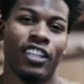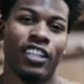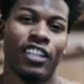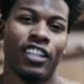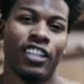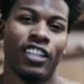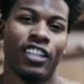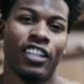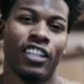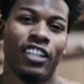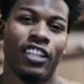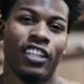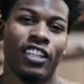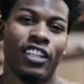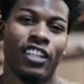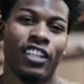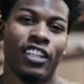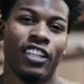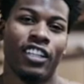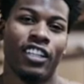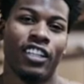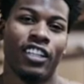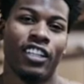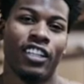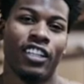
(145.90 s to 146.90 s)

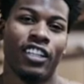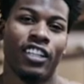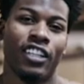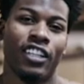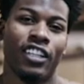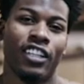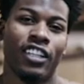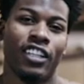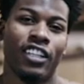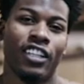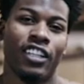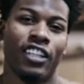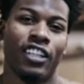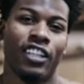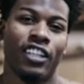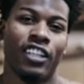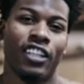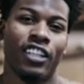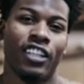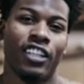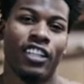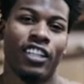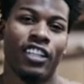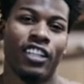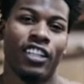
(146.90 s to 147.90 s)

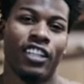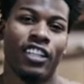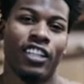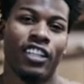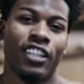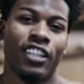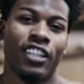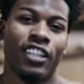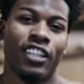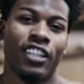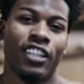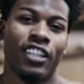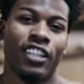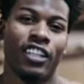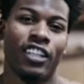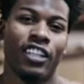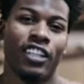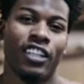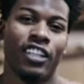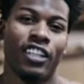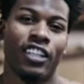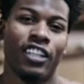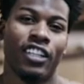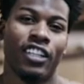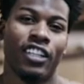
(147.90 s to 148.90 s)

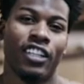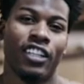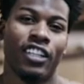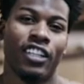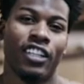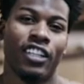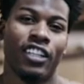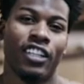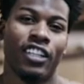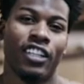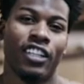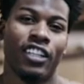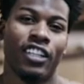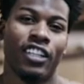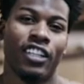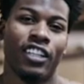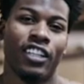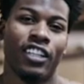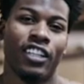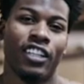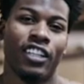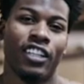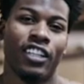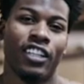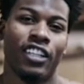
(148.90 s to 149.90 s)

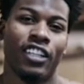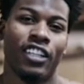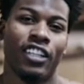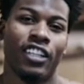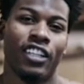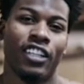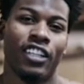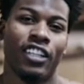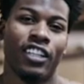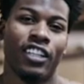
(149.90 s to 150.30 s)
(silent)